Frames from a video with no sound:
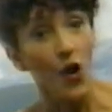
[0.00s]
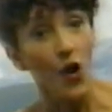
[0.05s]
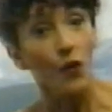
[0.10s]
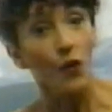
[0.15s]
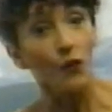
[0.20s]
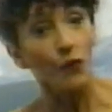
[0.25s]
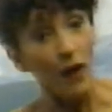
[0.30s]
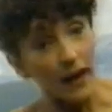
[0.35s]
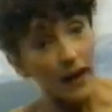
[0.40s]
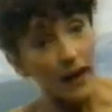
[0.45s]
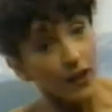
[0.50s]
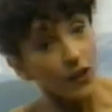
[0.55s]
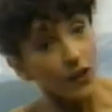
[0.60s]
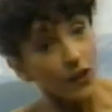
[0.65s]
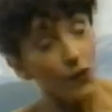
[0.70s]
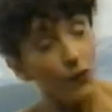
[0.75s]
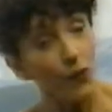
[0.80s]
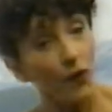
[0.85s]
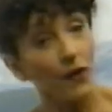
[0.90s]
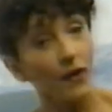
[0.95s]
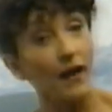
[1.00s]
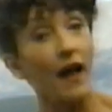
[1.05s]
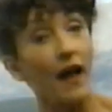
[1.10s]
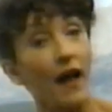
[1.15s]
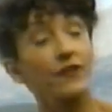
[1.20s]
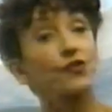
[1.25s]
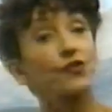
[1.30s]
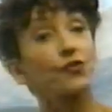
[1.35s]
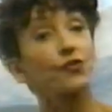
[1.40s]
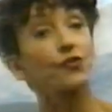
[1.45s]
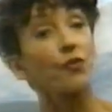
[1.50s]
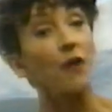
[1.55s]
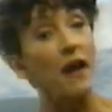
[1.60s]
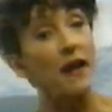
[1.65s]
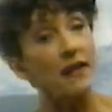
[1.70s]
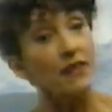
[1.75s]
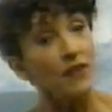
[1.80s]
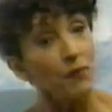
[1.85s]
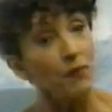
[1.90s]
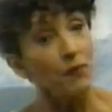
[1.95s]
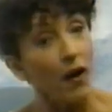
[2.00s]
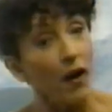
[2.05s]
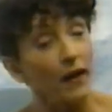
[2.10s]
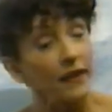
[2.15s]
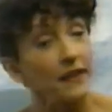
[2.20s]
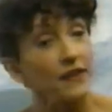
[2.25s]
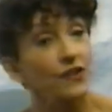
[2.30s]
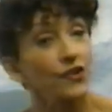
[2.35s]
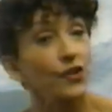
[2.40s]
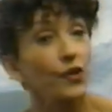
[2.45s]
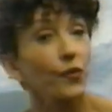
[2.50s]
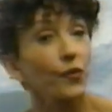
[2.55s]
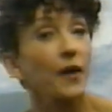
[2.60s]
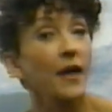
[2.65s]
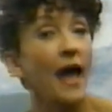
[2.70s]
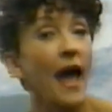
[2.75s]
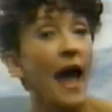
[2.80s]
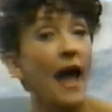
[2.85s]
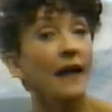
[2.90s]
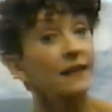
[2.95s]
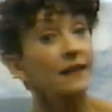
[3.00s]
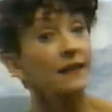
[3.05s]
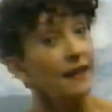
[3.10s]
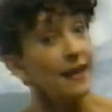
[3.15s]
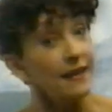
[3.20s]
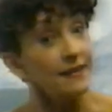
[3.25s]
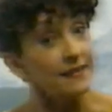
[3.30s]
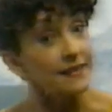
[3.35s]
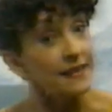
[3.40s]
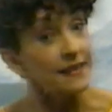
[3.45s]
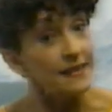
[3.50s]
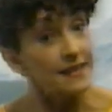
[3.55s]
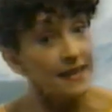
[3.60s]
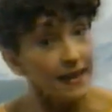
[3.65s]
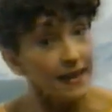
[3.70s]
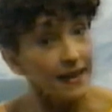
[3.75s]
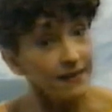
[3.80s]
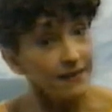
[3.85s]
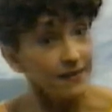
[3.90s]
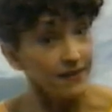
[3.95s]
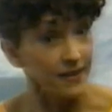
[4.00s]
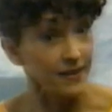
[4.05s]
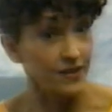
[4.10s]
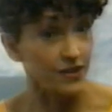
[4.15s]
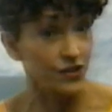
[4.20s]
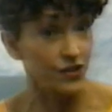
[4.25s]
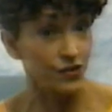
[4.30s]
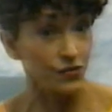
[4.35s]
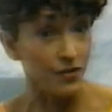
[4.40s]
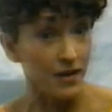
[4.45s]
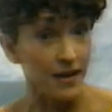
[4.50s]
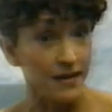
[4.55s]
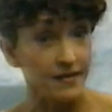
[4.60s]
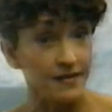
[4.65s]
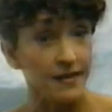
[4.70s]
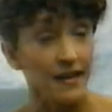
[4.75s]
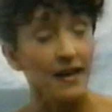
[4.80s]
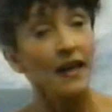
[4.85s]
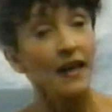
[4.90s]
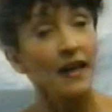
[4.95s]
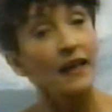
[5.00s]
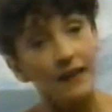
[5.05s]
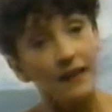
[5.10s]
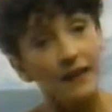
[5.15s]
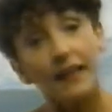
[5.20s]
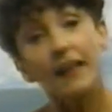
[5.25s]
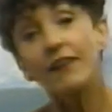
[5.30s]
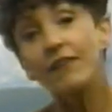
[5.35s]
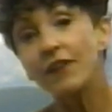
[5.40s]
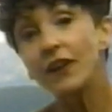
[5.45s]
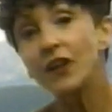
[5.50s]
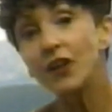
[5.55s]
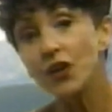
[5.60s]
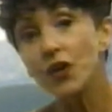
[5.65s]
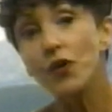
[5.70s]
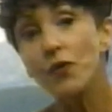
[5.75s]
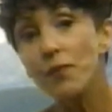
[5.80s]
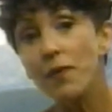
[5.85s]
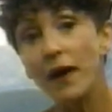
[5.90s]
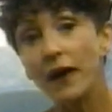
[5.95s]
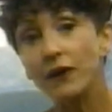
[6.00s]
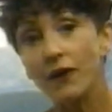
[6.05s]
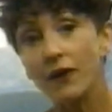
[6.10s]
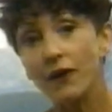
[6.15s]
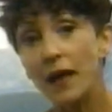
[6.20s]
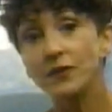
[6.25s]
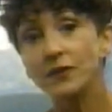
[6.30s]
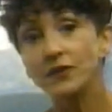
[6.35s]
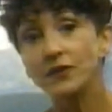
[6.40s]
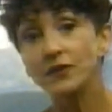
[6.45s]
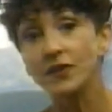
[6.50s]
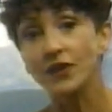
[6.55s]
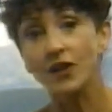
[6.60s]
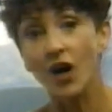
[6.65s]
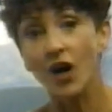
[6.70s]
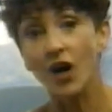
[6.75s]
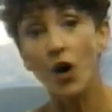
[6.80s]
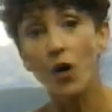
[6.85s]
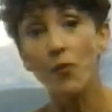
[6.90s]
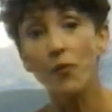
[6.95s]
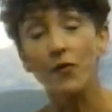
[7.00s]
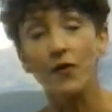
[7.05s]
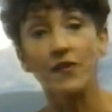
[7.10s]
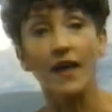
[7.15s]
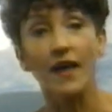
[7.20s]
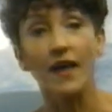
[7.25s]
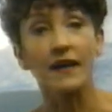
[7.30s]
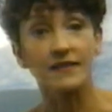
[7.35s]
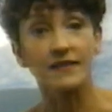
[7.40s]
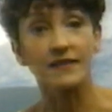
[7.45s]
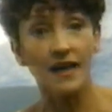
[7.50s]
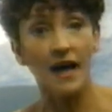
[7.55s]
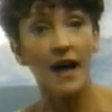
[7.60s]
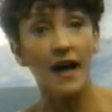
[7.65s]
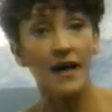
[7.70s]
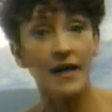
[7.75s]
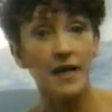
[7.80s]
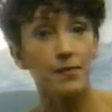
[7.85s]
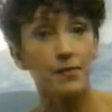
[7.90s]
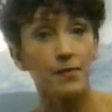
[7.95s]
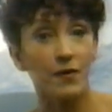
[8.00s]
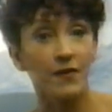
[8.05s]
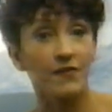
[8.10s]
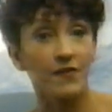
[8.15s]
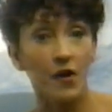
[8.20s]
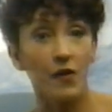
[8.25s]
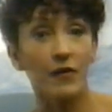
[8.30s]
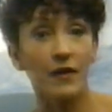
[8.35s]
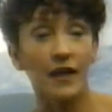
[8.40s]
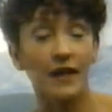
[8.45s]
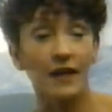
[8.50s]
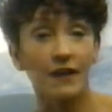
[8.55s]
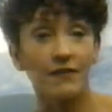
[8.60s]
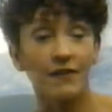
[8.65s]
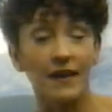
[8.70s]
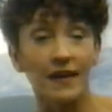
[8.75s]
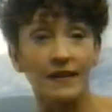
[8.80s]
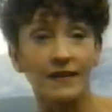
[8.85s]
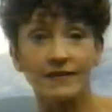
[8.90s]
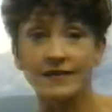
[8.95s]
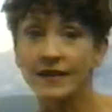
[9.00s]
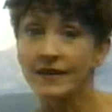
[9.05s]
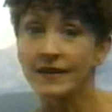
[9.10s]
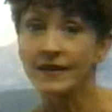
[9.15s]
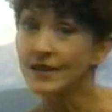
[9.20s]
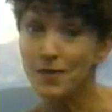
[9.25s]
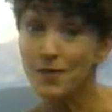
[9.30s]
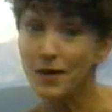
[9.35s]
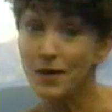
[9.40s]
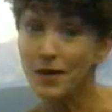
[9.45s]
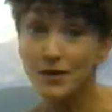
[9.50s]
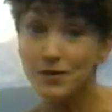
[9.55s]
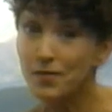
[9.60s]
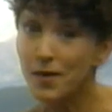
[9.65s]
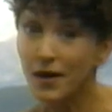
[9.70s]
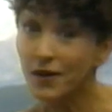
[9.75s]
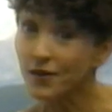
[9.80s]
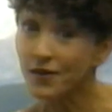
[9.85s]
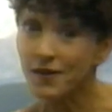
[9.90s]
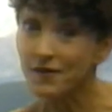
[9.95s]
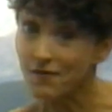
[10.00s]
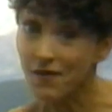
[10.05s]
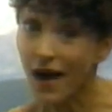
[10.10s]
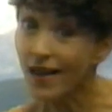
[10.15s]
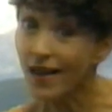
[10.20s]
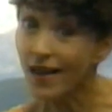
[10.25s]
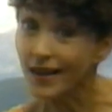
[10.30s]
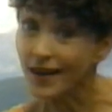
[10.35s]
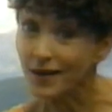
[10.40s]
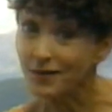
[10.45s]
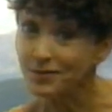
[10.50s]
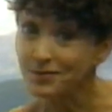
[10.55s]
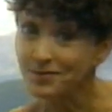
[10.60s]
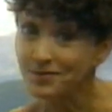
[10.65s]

Regular workouts train the body to react less intensely to stress, leaving you better able to cope with anxiety-provoking events. It's much better than value. Valium.